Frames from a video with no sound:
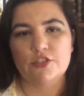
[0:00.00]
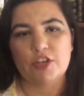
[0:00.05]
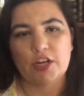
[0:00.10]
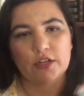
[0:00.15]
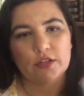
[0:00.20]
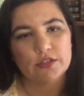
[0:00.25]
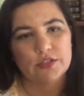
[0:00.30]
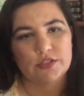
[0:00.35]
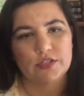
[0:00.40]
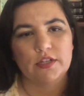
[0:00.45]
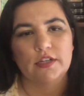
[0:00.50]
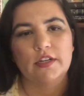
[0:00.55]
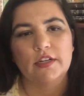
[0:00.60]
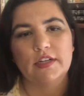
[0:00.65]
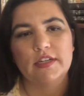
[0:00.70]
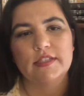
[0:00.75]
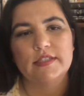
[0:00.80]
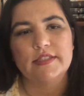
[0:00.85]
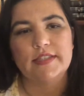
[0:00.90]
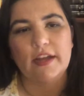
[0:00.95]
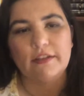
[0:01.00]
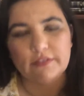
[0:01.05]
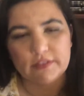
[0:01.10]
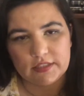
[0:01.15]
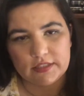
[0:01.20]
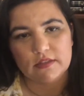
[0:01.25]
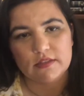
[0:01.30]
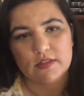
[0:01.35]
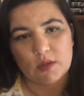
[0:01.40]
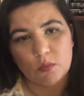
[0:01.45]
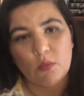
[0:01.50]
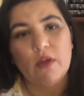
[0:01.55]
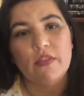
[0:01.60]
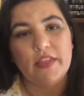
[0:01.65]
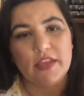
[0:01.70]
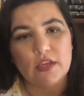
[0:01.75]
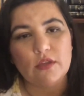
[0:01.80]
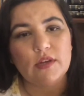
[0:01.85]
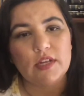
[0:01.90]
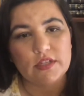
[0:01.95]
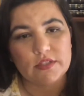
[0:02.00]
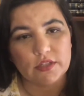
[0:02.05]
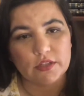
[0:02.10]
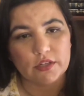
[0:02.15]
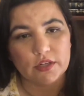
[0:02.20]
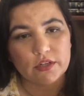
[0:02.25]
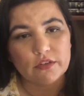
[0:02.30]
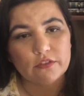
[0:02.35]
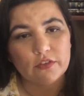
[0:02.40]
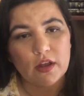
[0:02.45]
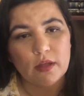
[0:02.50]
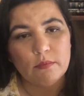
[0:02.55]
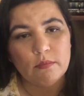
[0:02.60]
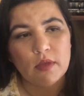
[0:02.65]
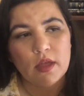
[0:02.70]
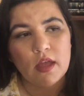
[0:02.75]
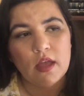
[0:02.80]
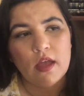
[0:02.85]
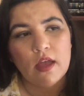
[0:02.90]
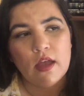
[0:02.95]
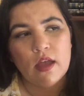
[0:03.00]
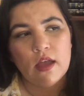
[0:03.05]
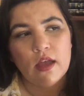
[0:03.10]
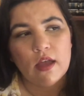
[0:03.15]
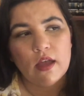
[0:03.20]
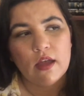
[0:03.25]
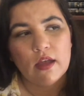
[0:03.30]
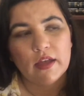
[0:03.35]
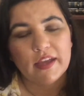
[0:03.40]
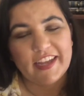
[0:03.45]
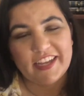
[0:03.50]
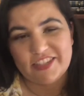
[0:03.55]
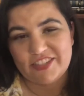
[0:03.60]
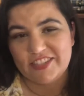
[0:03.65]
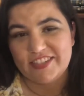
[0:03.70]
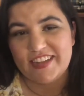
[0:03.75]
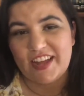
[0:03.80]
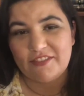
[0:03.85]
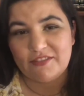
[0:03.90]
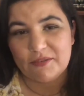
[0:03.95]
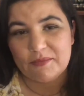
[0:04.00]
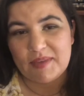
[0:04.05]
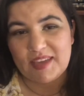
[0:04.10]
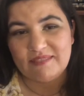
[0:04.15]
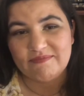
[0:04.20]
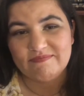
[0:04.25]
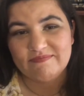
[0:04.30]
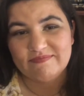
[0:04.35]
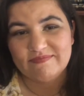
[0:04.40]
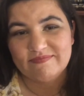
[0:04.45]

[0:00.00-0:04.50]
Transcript: Gerald Stern is definitely someone that you need to learn from. It's just not for me.